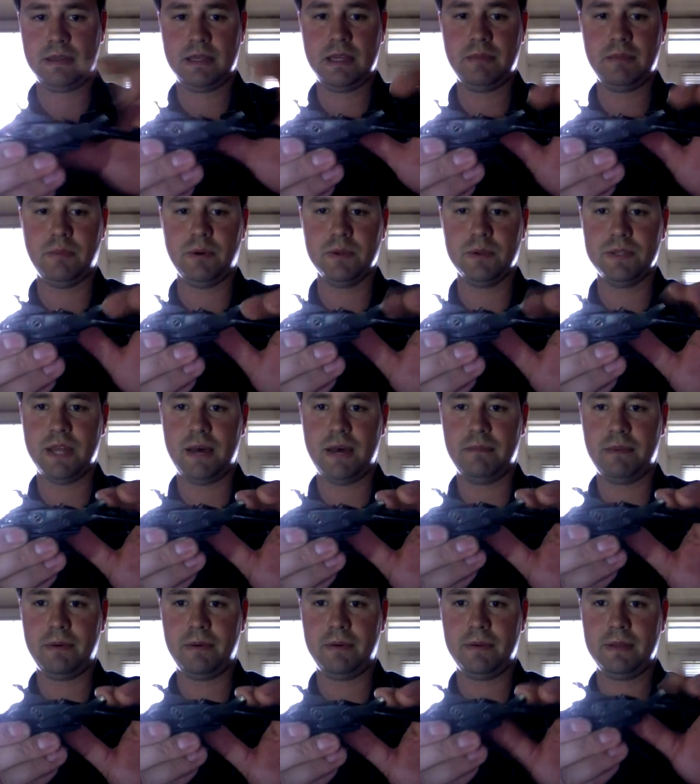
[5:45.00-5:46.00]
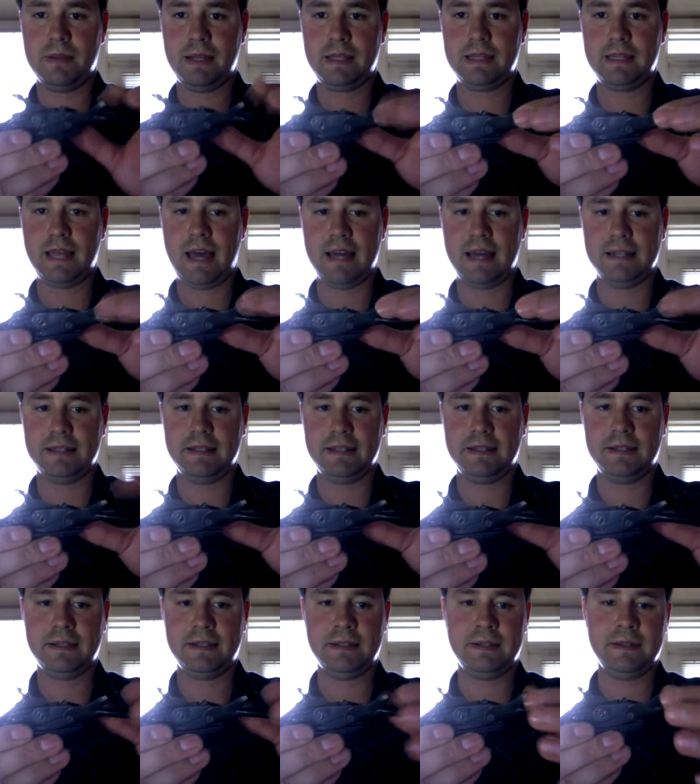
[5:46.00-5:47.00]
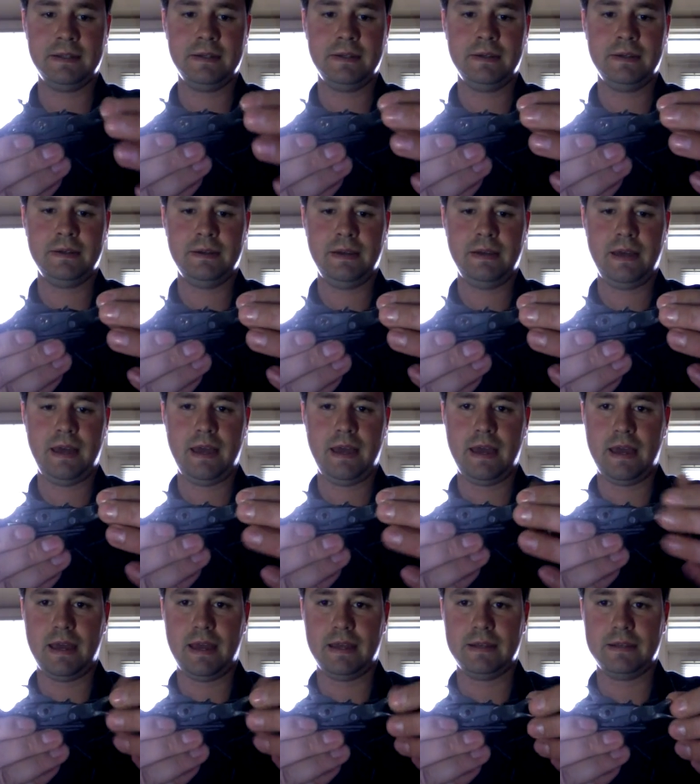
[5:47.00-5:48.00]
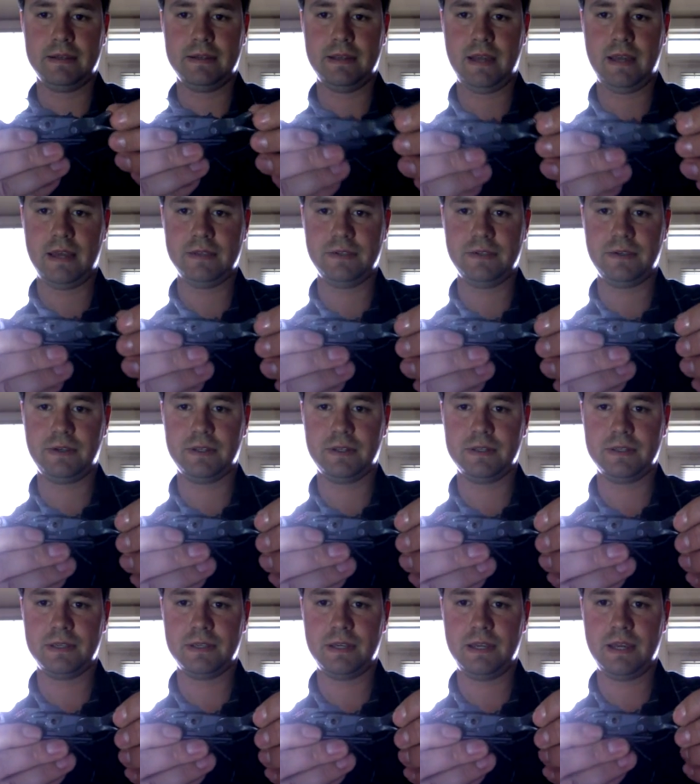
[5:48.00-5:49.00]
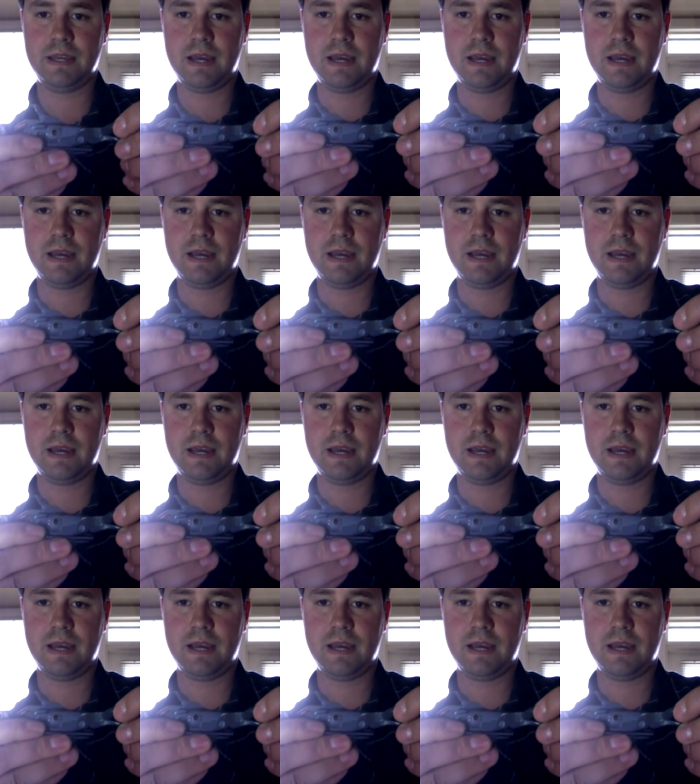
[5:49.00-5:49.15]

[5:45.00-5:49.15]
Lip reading: He pulls up like that. And as you can see,